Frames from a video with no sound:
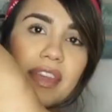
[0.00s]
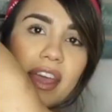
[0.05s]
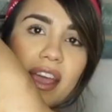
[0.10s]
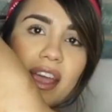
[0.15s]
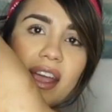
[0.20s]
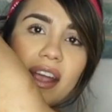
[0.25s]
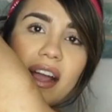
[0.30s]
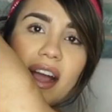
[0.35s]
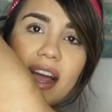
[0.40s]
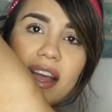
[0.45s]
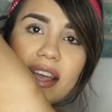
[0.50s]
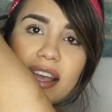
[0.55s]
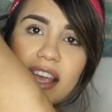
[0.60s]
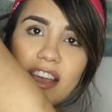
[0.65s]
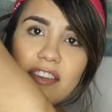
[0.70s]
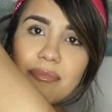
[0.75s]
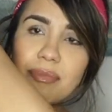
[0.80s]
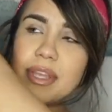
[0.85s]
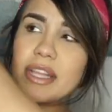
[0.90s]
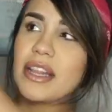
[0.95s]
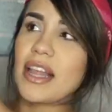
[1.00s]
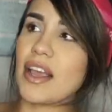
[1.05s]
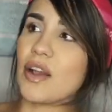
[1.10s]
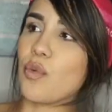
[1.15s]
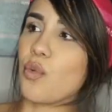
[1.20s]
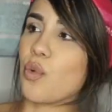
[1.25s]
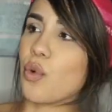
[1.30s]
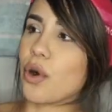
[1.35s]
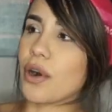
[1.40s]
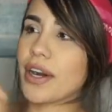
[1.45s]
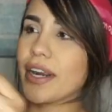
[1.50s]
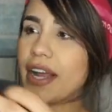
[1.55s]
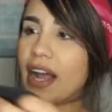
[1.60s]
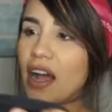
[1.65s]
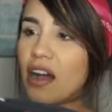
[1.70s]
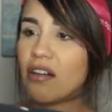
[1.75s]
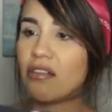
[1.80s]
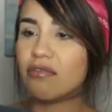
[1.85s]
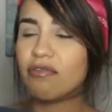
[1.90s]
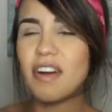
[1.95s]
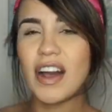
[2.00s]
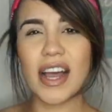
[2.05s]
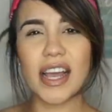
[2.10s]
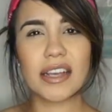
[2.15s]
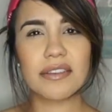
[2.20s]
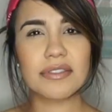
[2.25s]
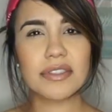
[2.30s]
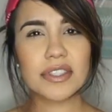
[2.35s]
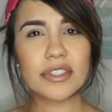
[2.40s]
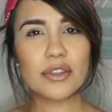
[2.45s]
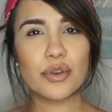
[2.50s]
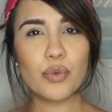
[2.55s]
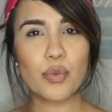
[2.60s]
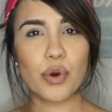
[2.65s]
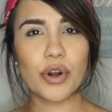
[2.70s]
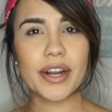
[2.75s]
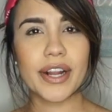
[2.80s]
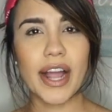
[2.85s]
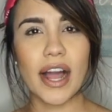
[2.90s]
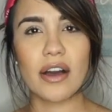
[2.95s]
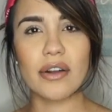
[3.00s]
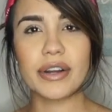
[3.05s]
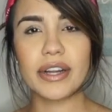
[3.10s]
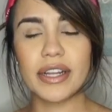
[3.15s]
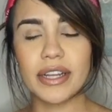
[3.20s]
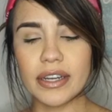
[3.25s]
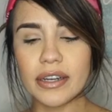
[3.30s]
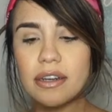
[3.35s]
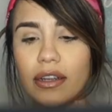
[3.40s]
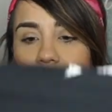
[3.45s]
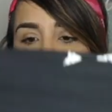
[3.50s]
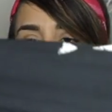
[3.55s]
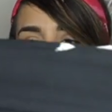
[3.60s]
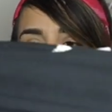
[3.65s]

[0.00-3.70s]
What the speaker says: thing. I gave me like workout vibes to work out in.